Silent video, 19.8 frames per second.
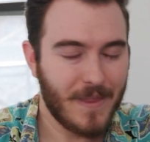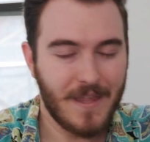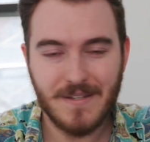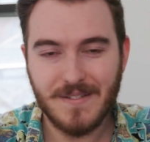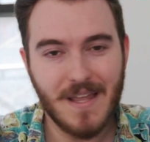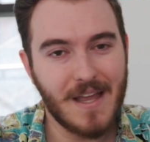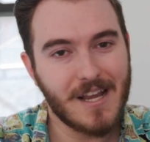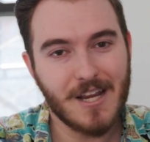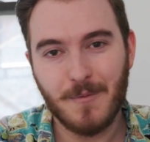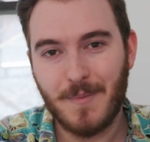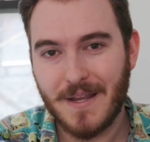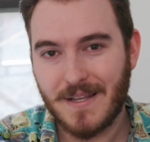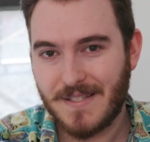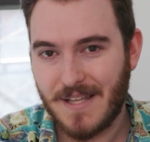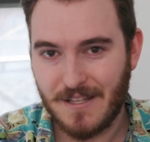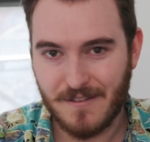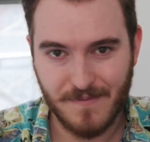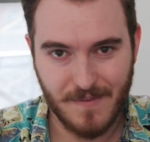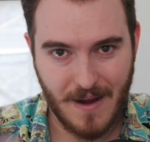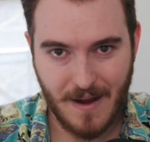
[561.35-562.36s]
It's not gonna make
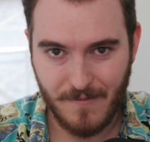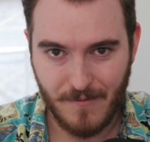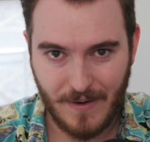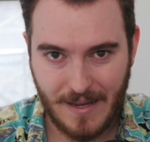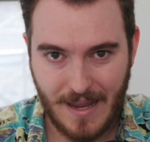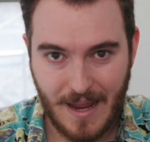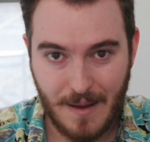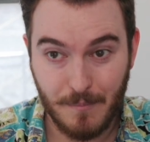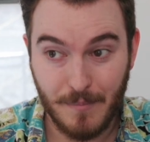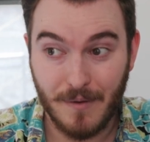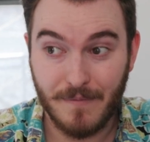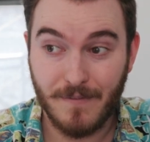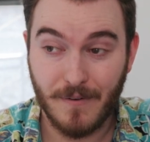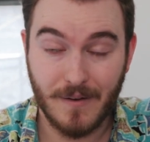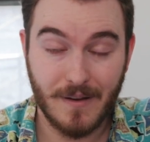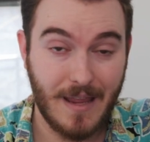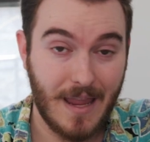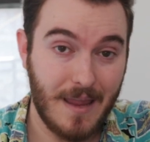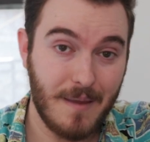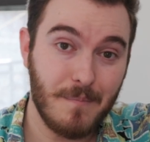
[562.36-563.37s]
sense for every game, but
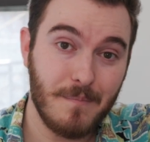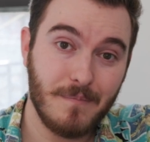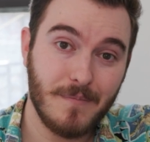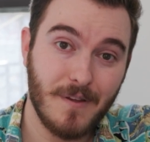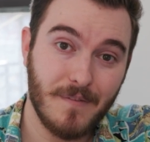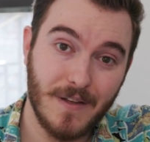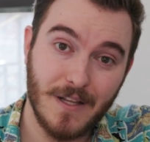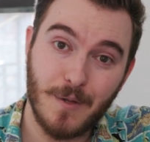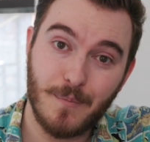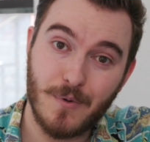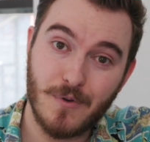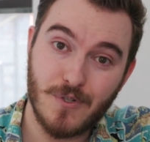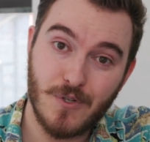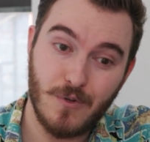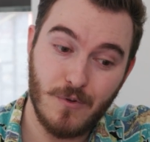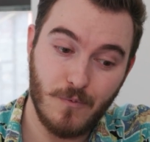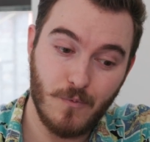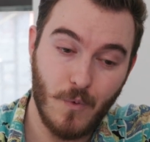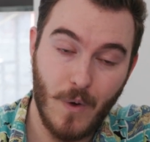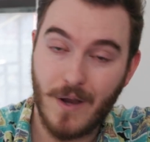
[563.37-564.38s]
for game developers
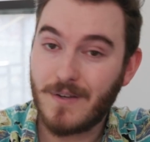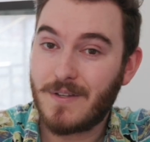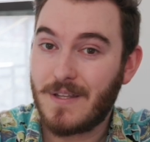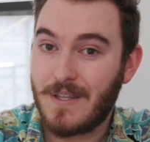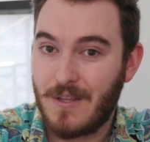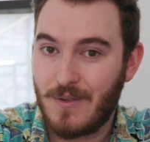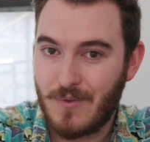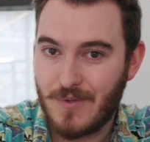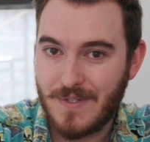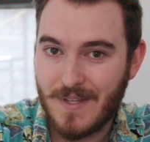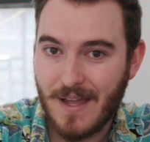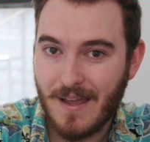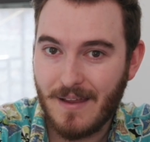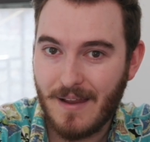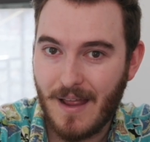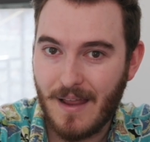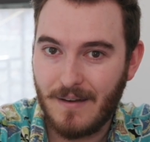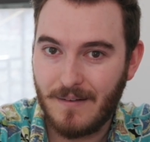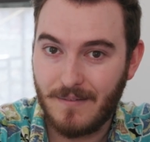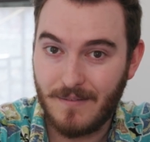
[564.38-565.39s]
who want to use
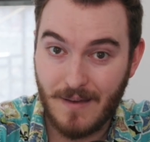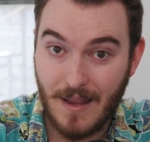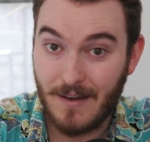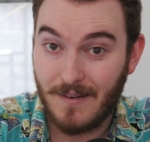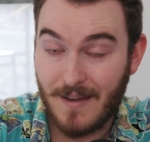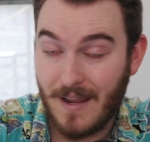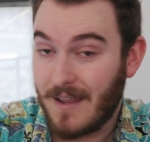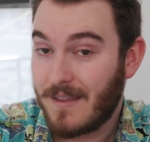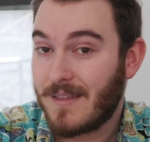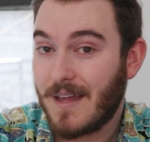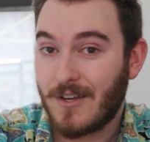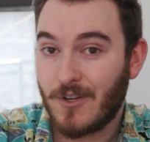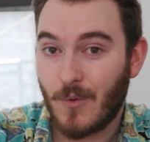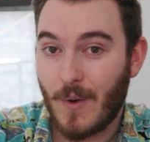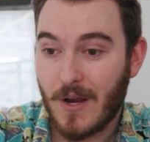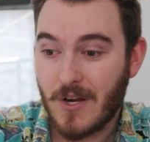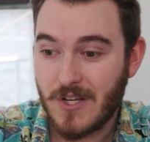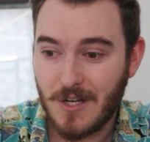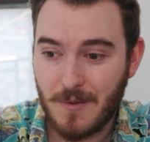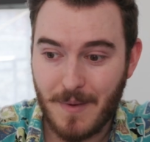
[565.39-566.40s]
that and take that
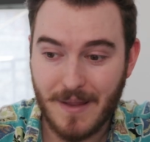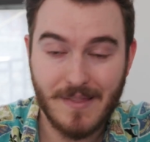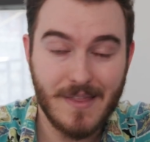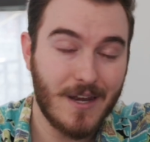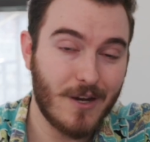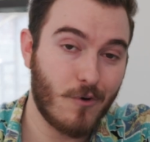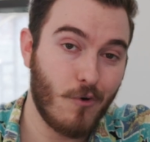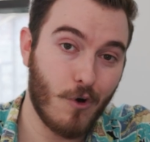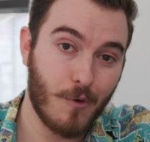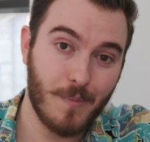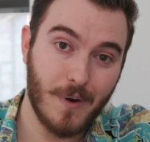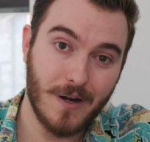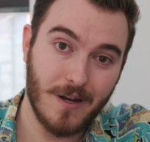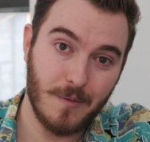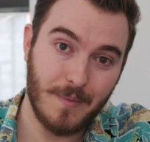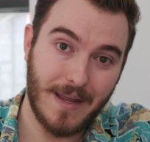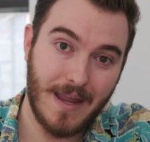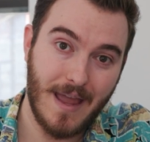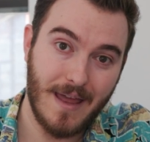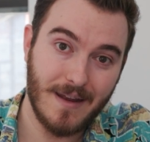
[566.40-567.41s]
direction and make that a core
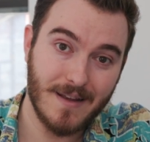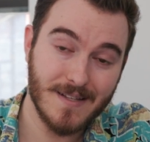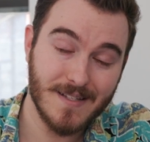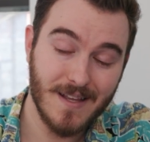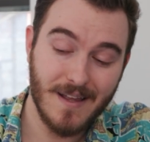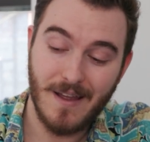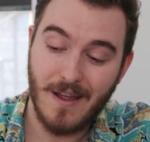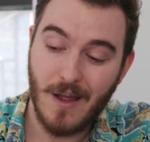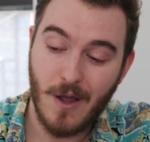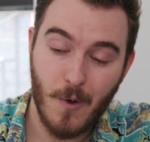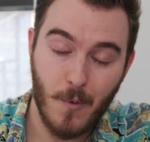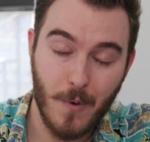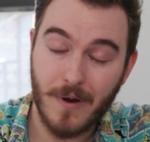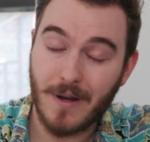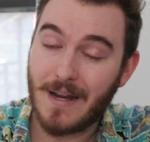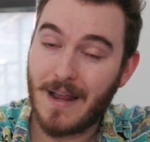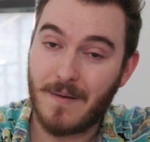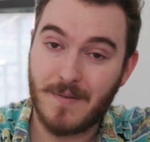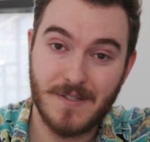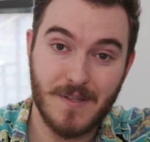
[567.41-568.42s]
part of the mechanics,
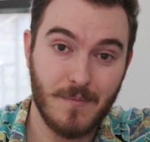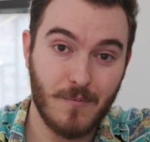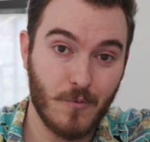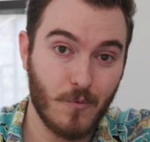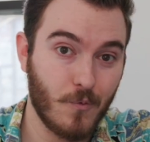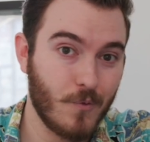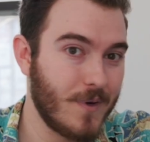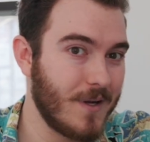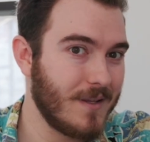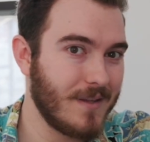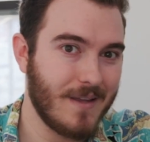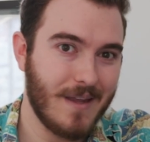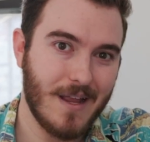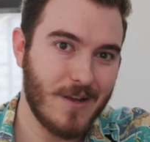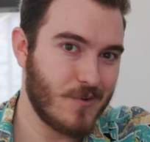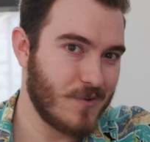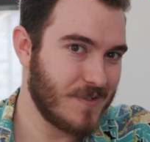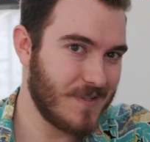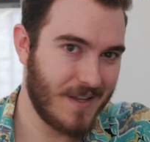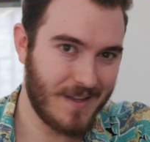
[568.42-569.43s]
we're gonna have some really
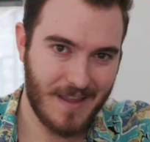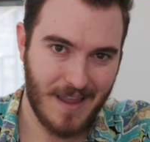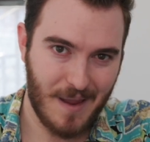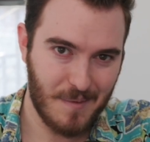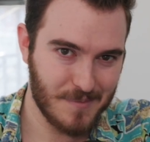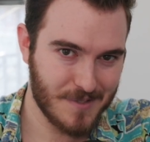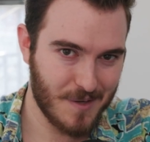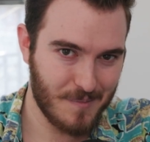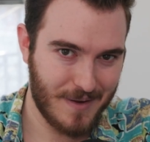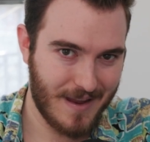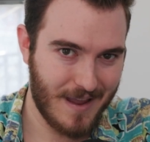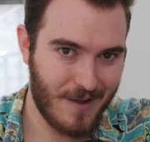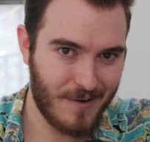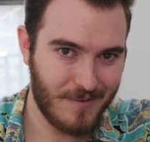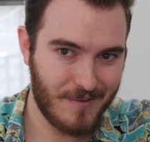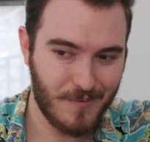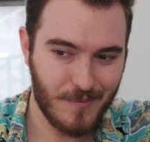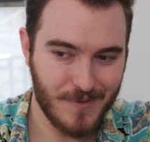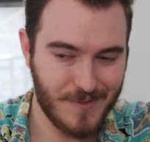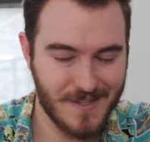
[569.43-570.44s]
interesting games coming
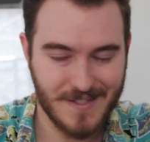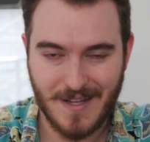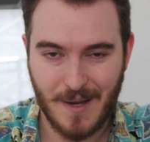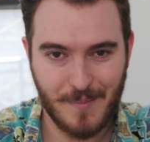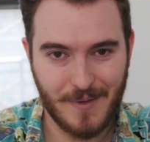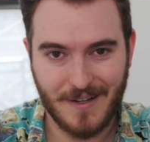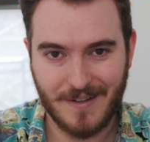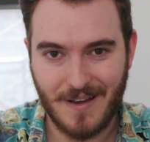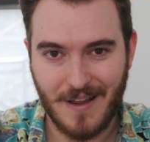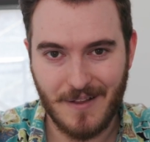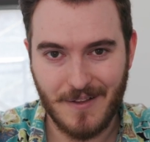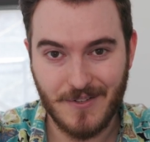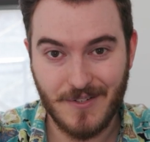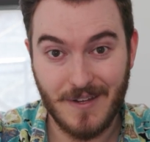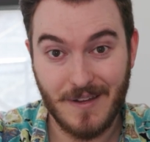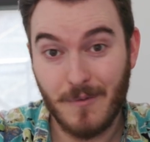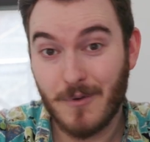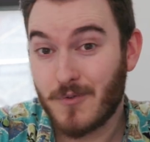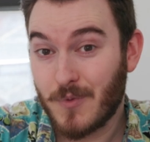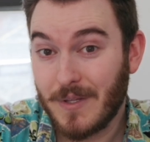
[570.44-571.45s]
out with this type of
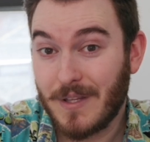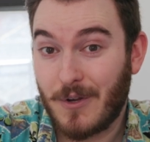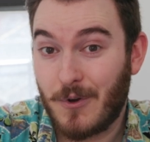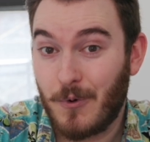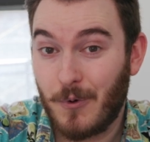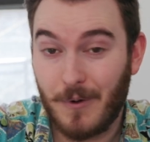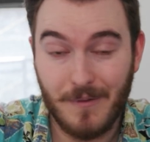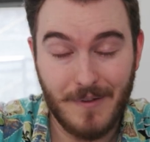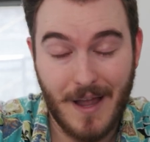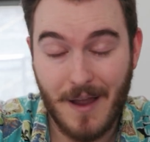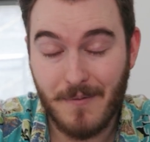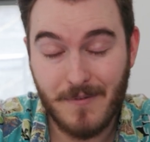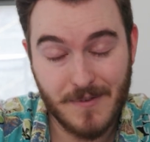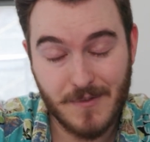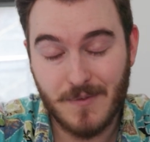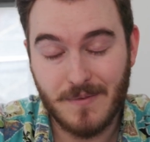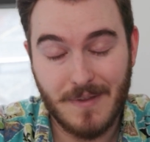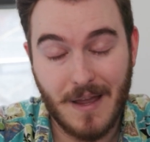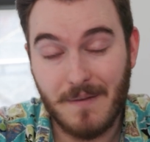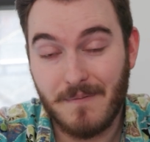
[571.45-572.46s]
technology. It was really cool.
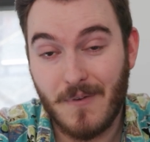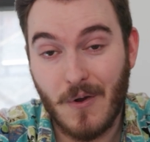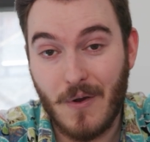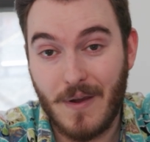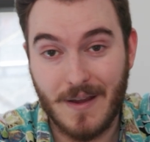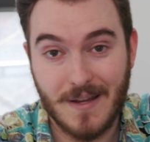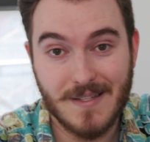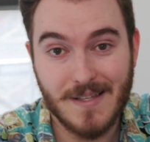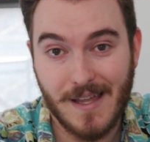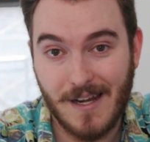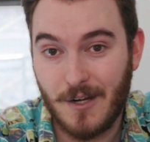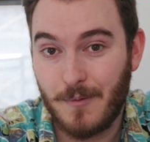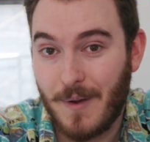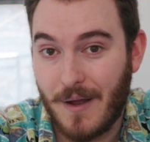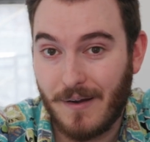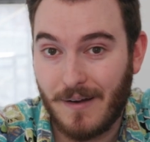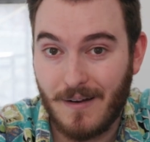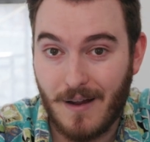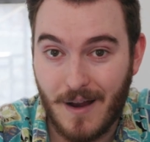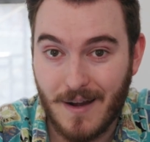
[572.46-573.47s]
I'm very excited
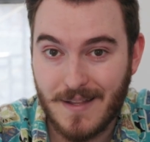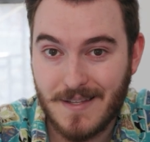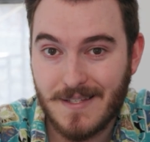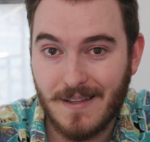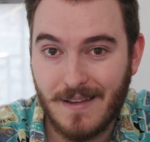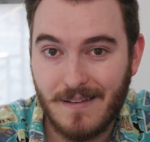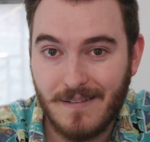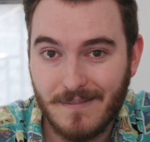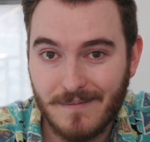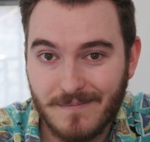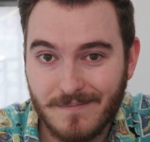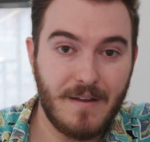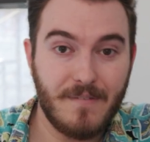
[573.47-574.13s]
about it, honestly.